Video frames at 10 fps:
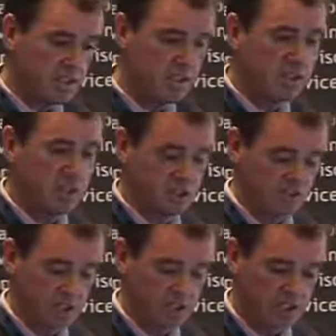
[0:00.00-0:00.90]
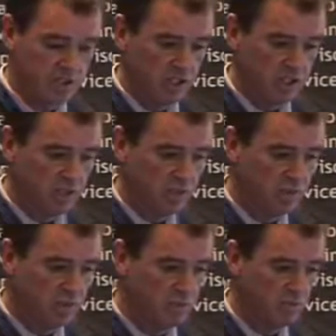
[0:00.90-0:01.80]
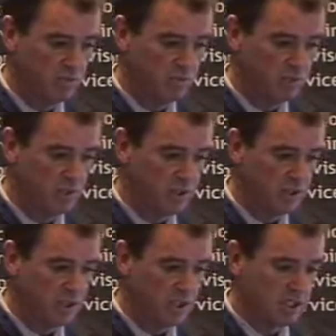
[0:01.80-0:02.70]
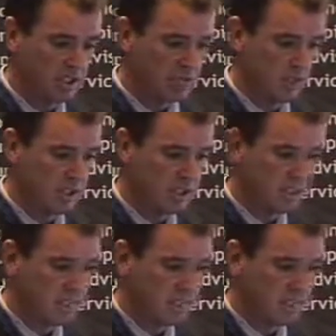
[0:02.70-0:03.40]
decisions for conservation will be improved consequently.